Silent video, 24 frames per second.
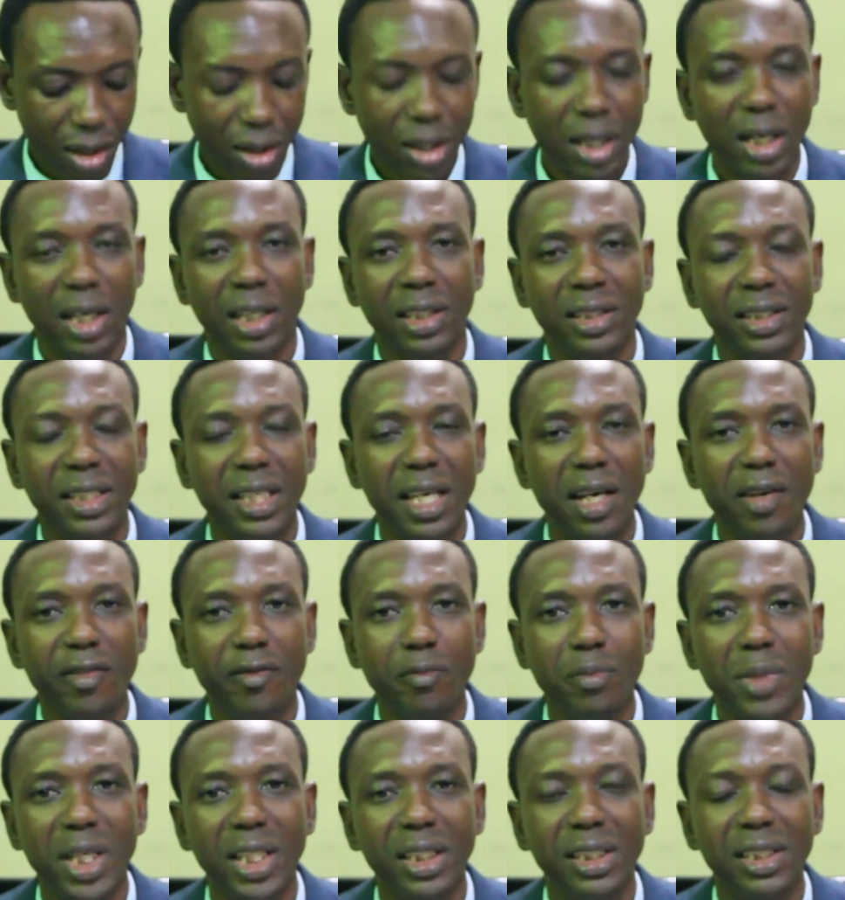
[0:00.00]
God
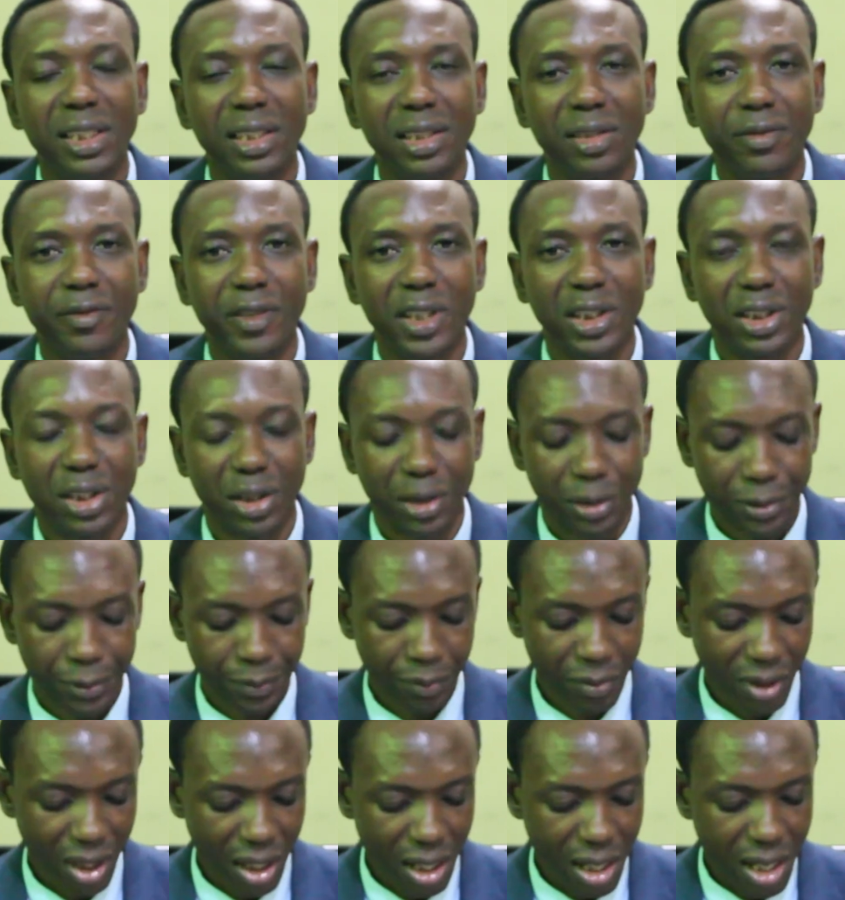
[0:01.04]
gave me this vision.
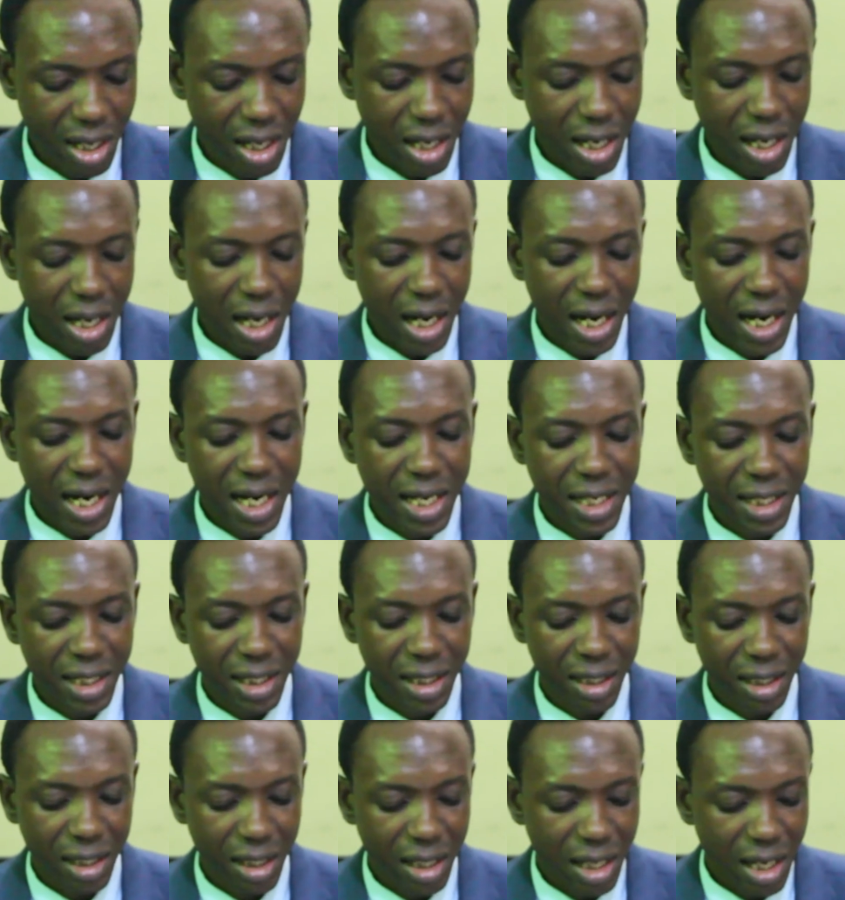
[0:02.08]

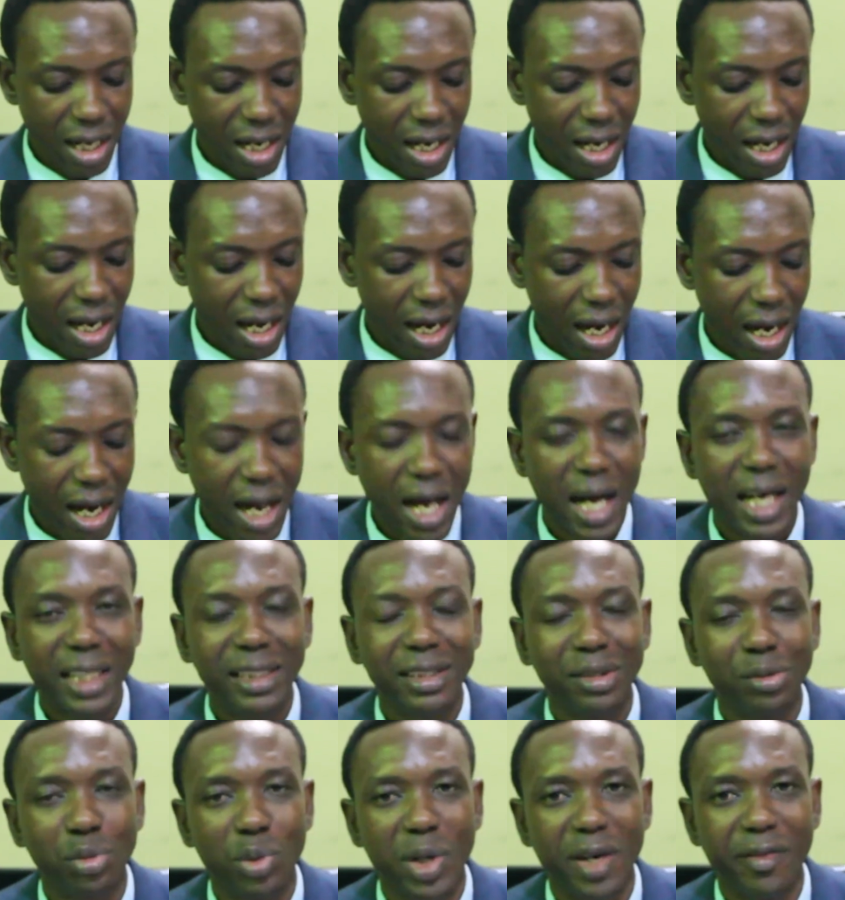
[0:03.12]
I had
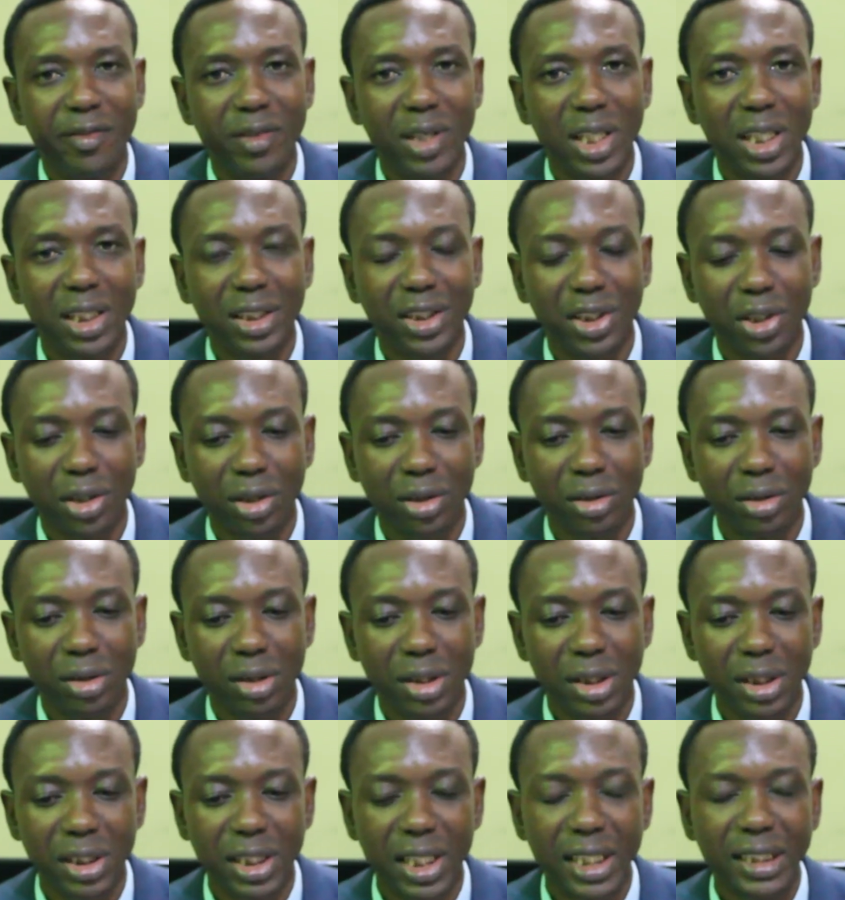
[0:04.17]
a revelation
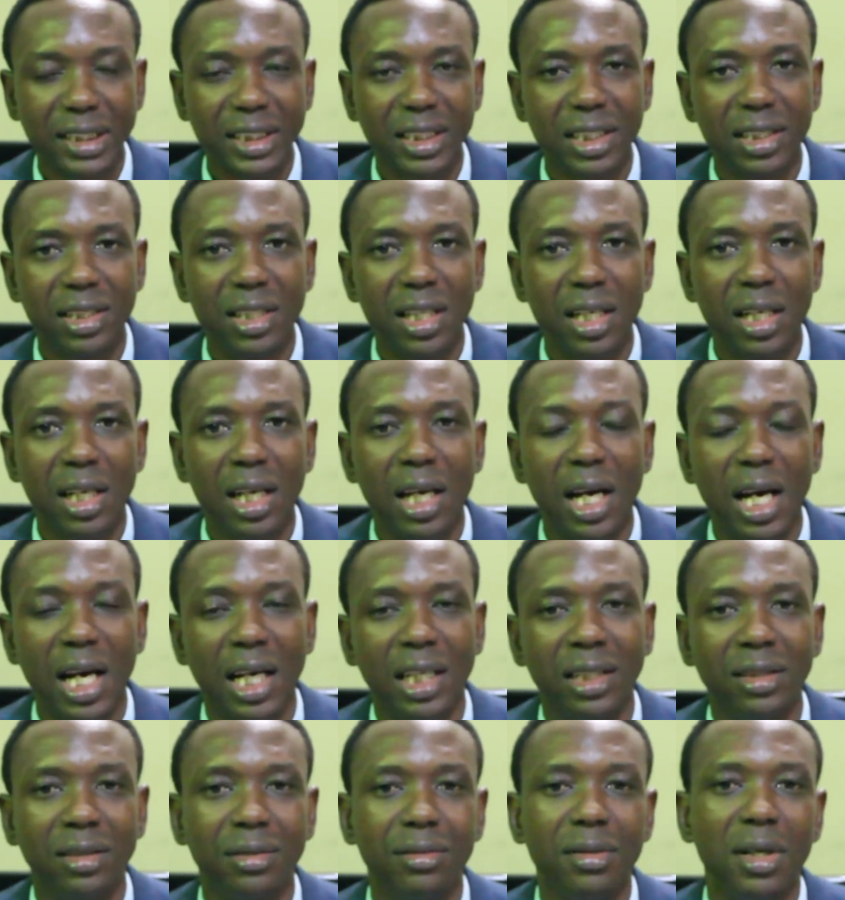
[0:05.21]
yesterday,
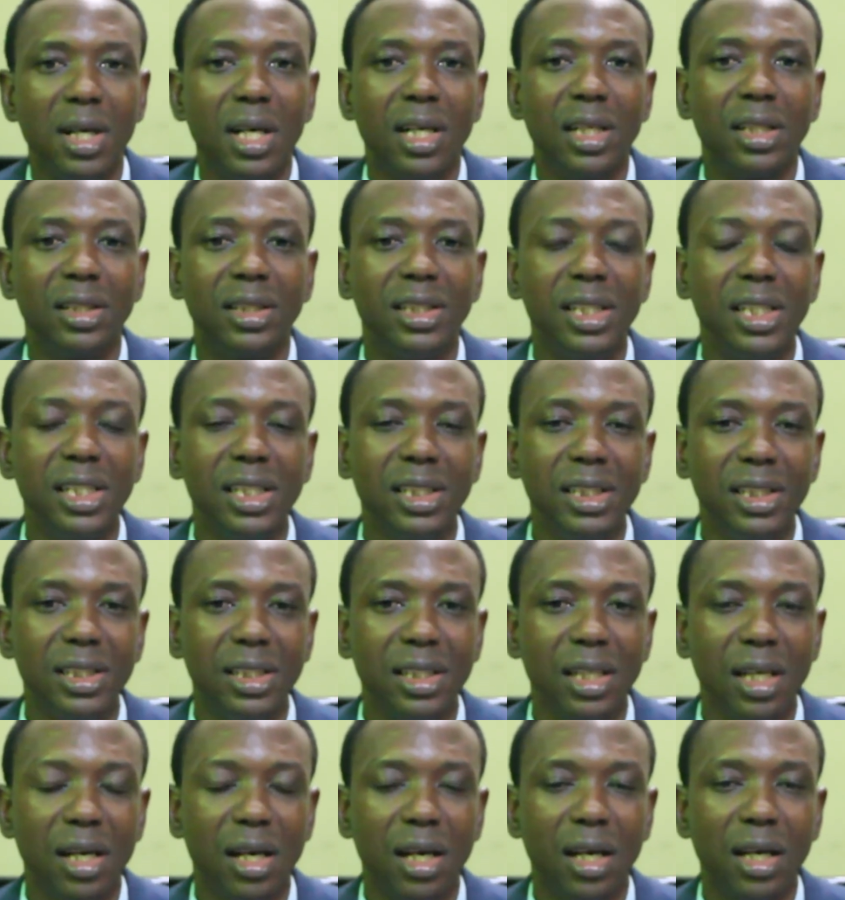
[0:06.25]
and
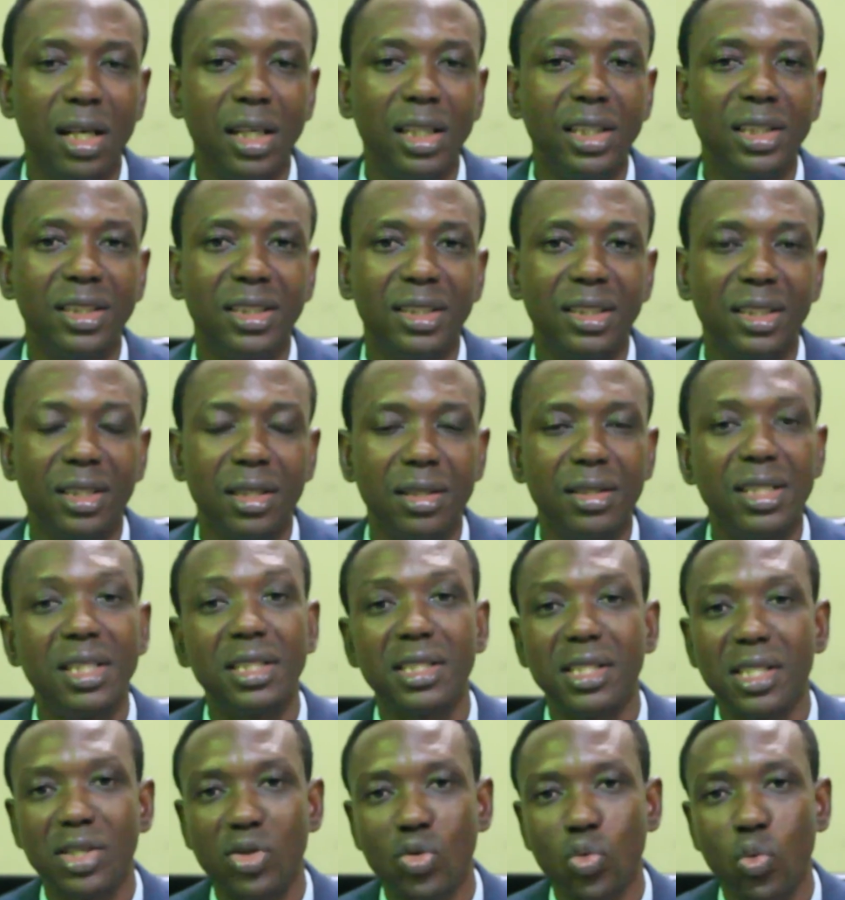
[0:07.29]
this
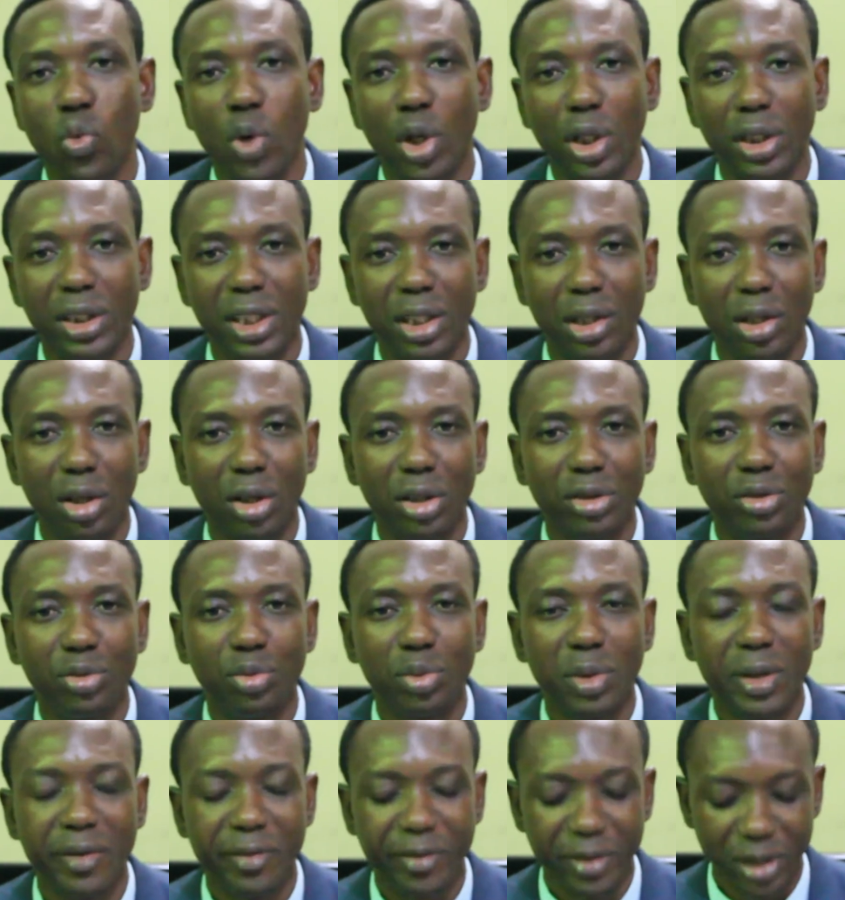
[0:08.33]
is what the Lord
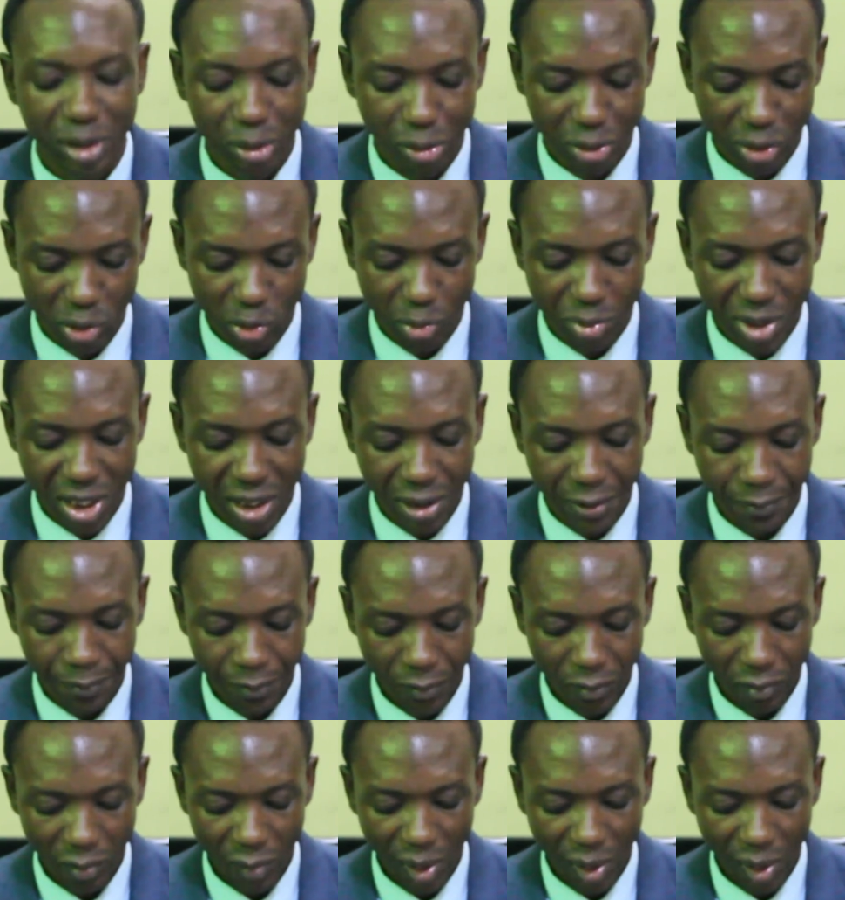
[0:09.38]
revealed to me.